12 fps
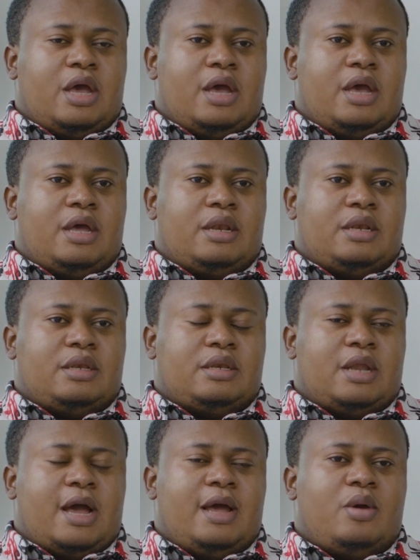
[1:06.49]

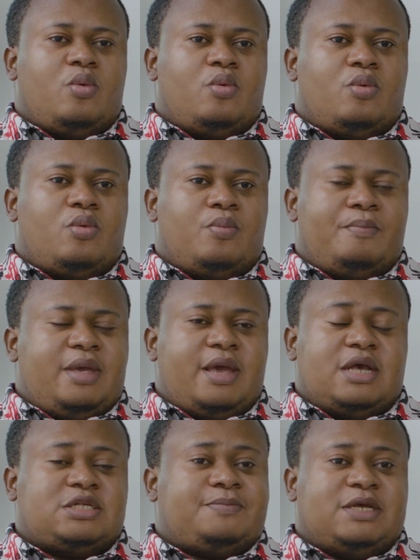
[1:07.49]
and
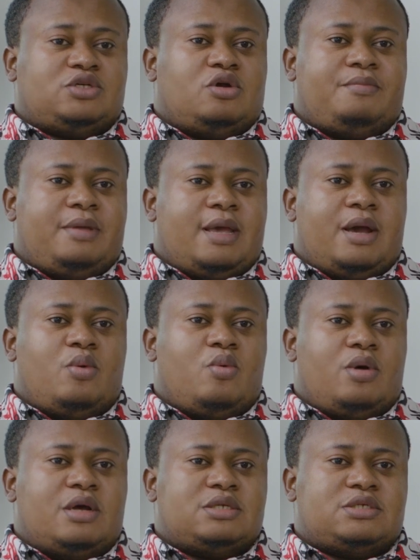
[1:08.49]
especially me, I
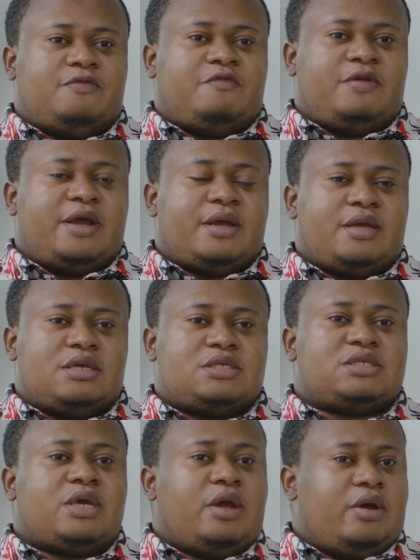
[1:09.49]
was very
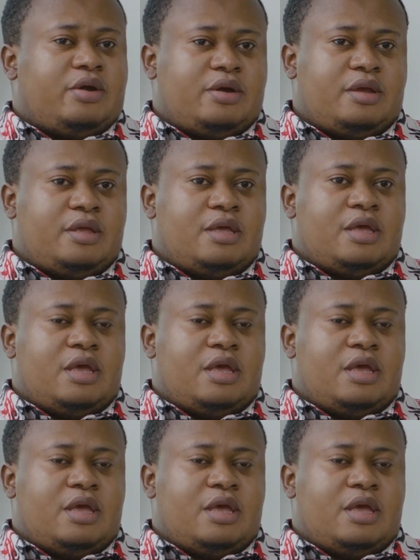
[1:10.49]
scary,